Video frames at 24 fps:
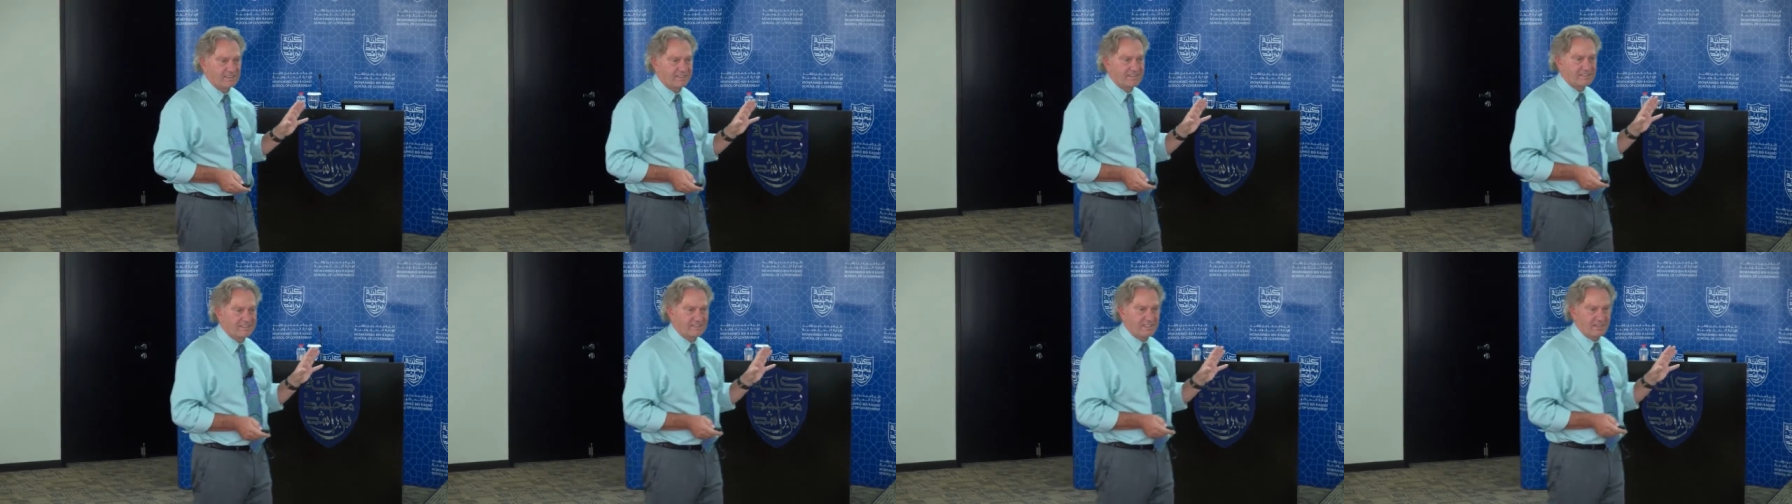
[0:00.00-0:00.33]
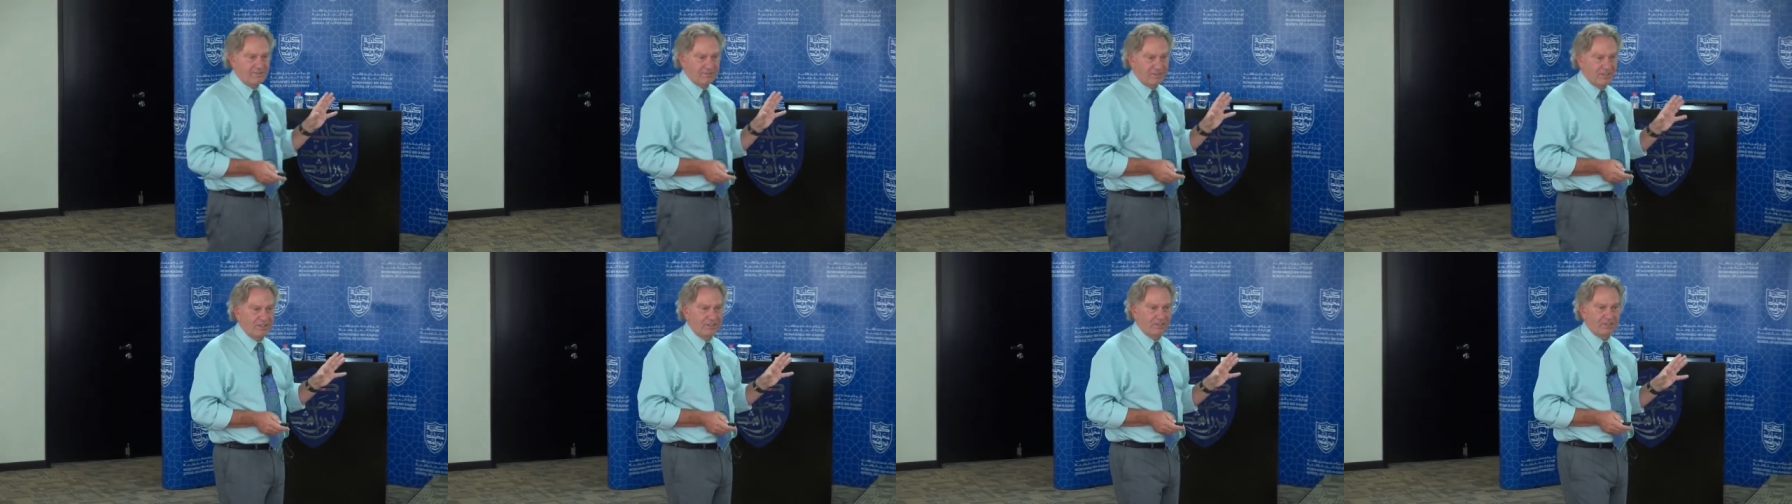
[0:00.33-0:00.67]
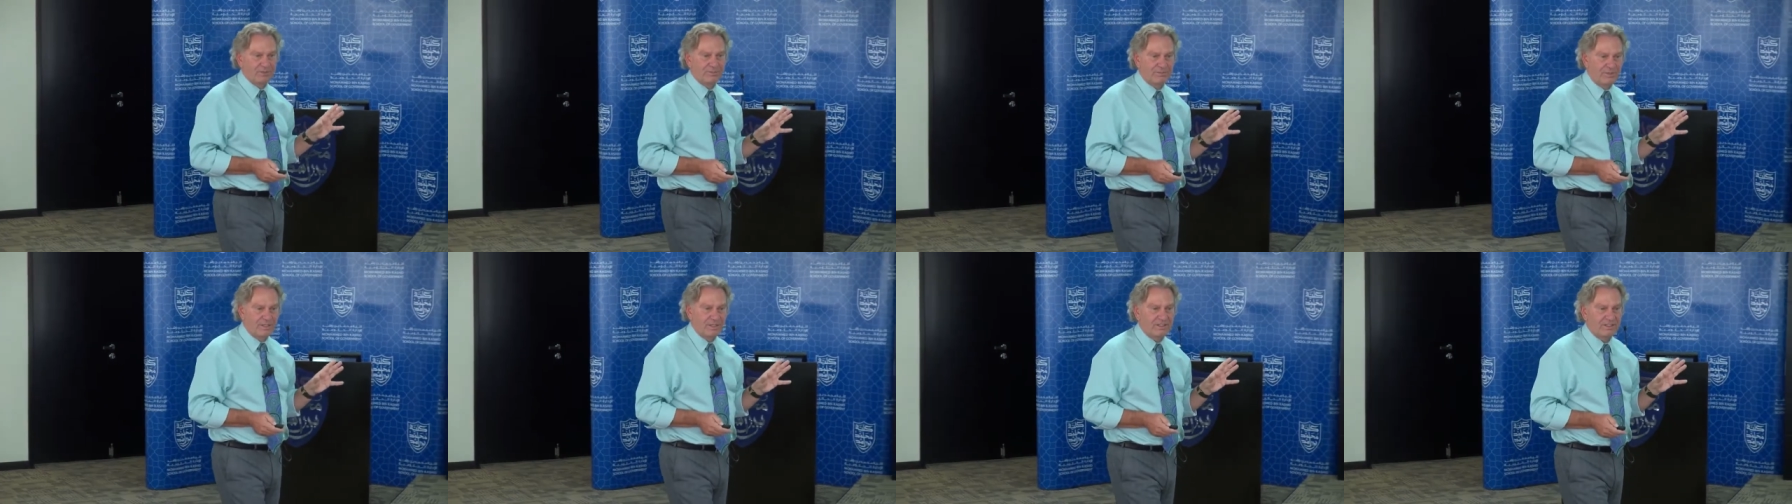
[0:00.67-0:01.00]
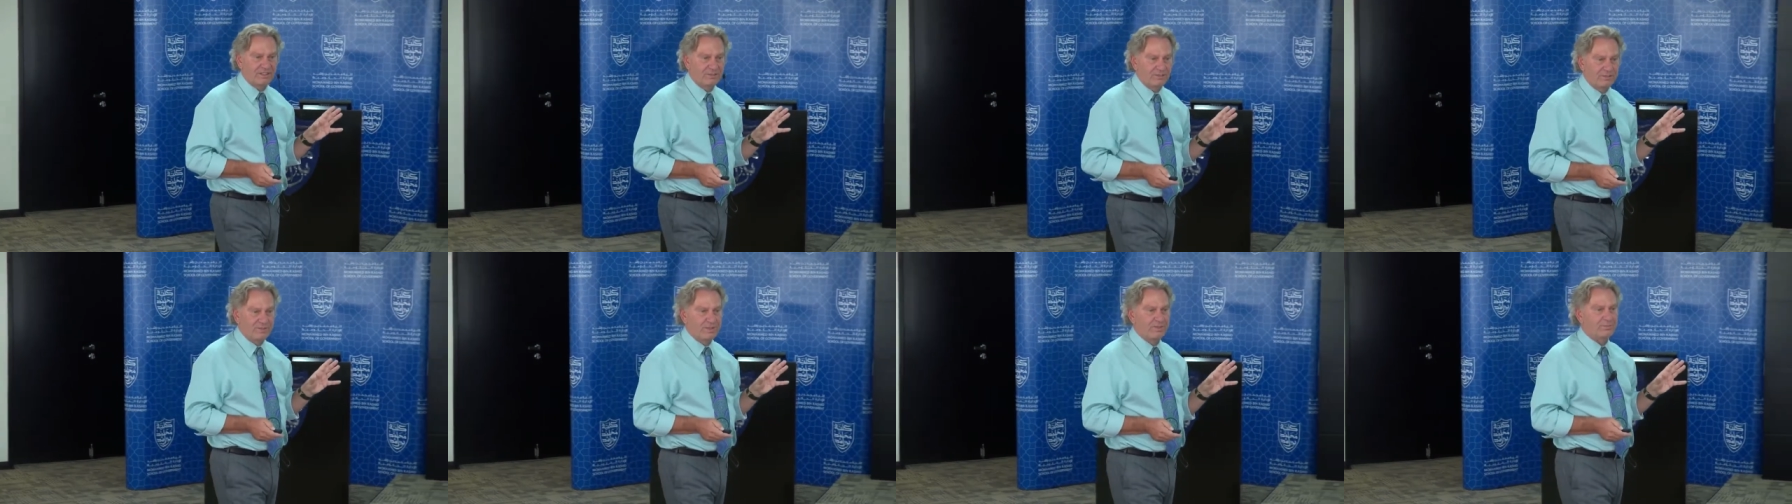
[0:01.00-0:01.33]
that seven hundred
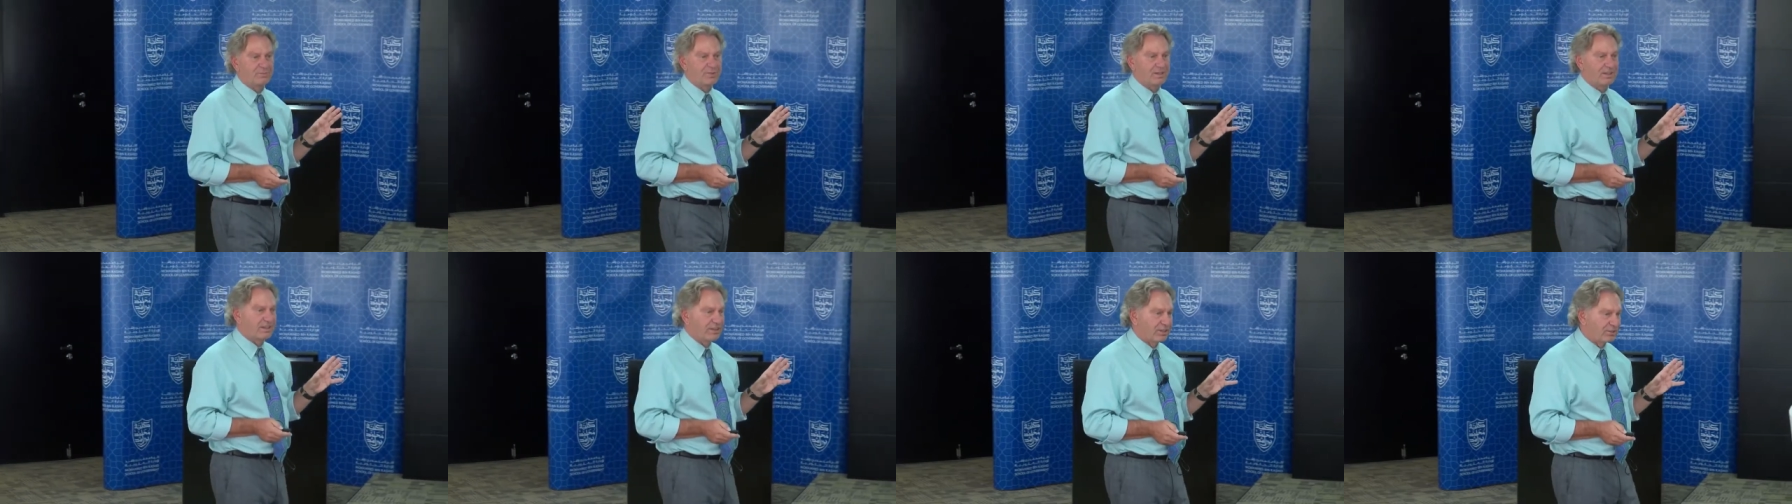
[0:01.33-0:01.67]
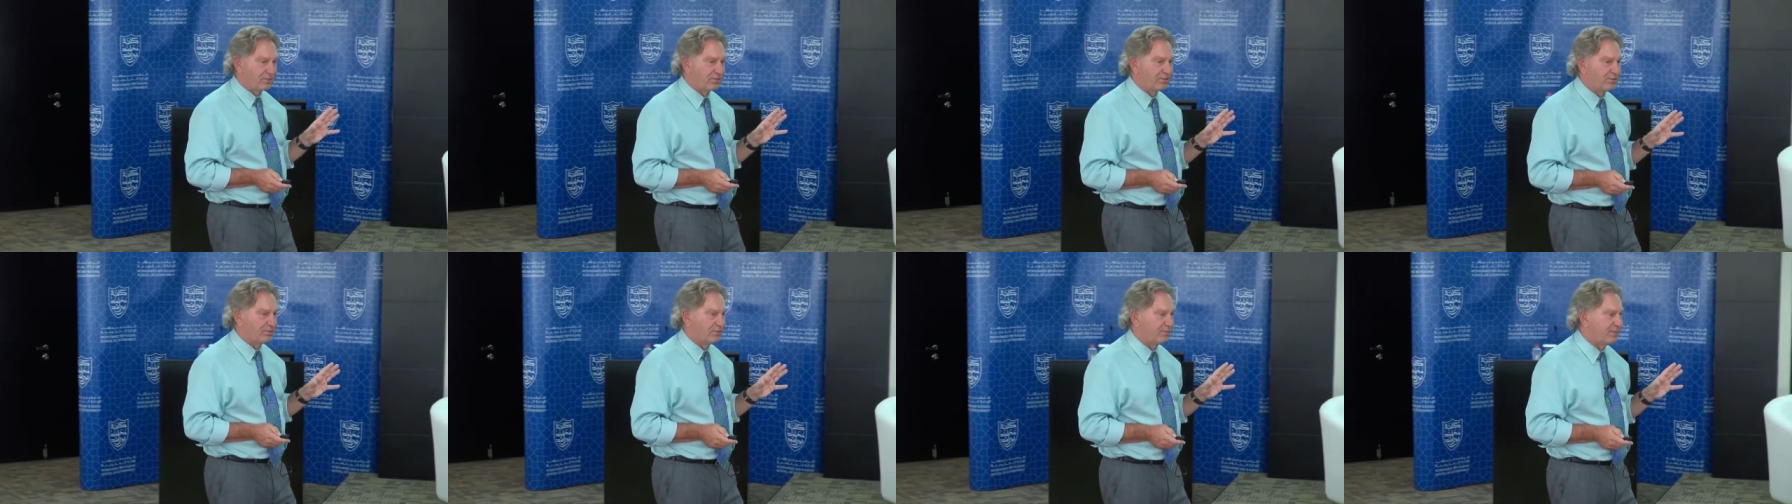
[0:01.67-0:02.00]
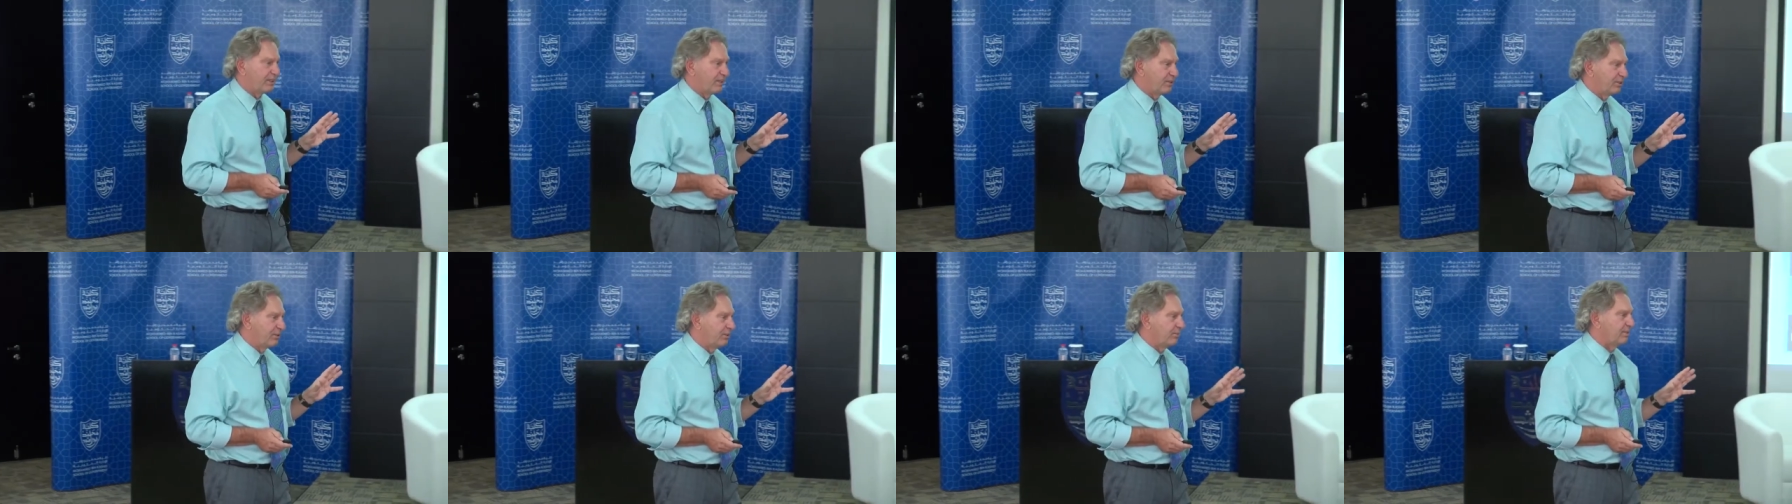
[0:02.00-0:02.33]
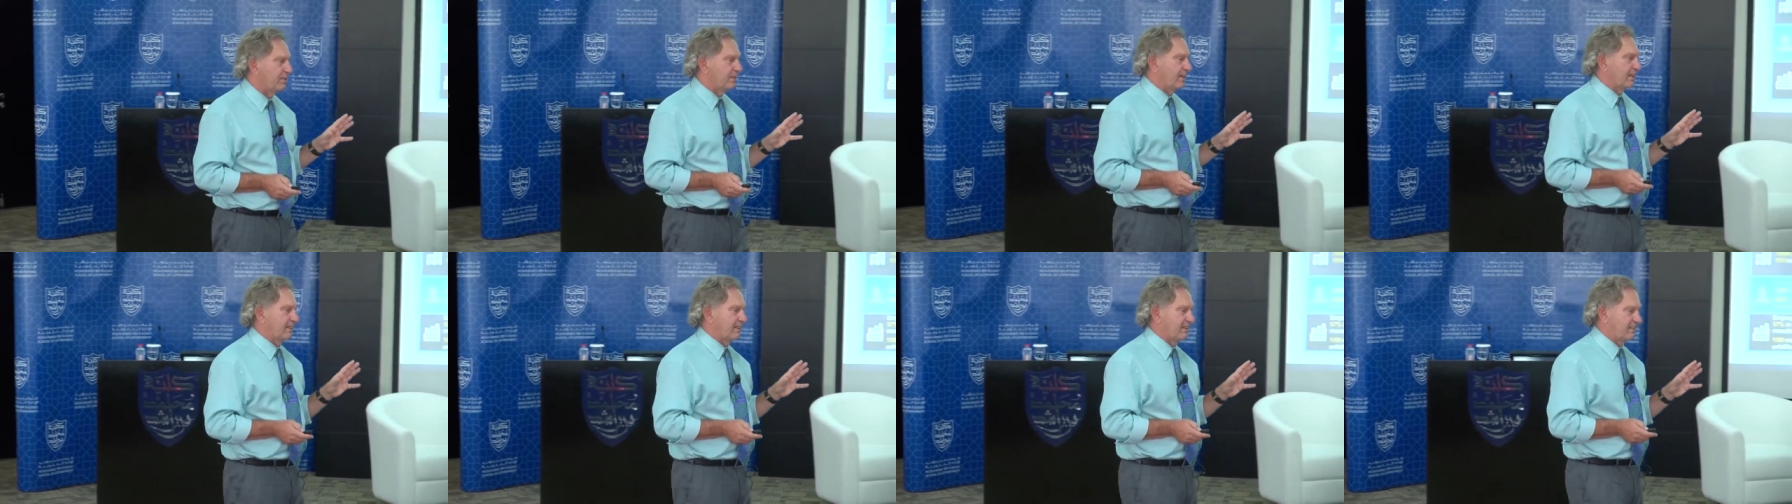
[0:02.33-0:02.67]
million people are going to be
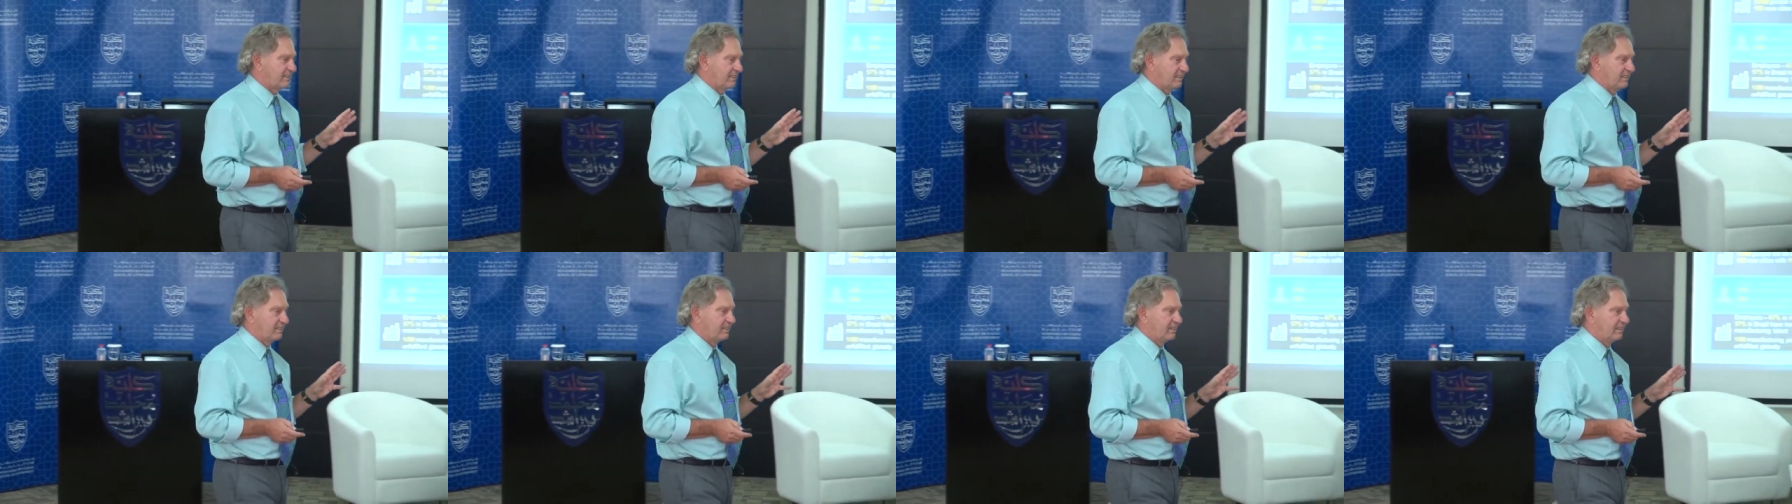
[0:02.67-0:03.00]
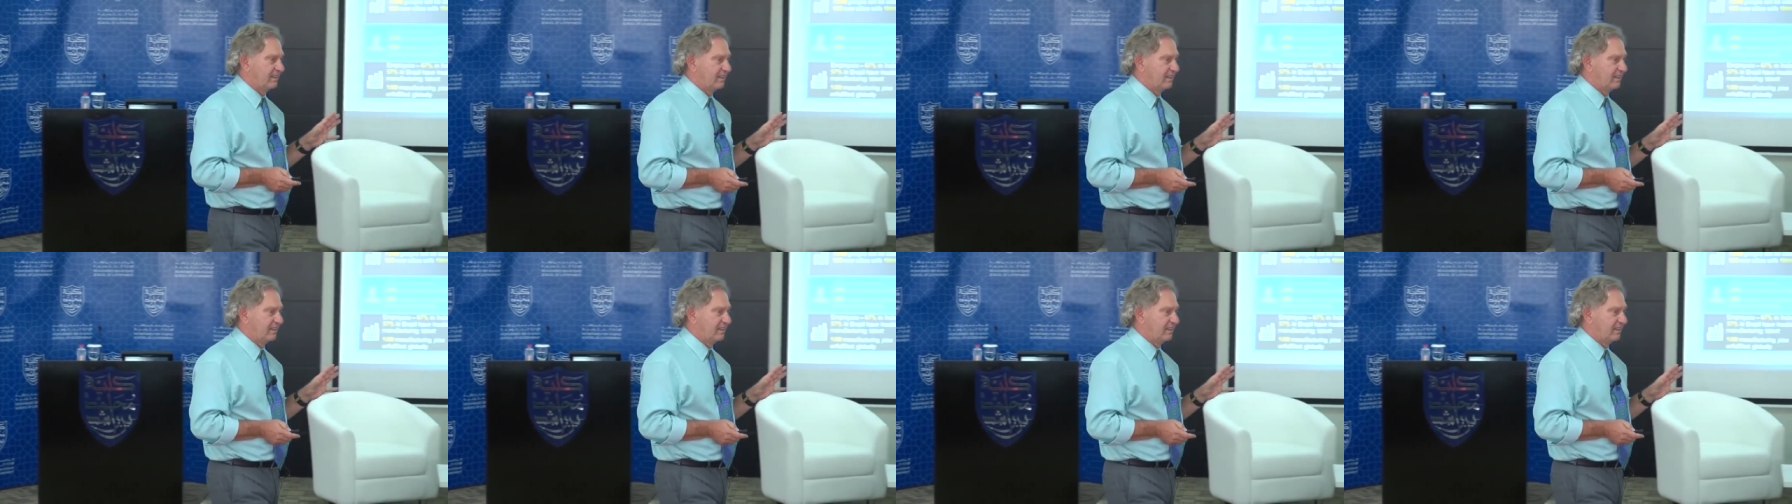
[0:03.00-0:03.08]
urbanized.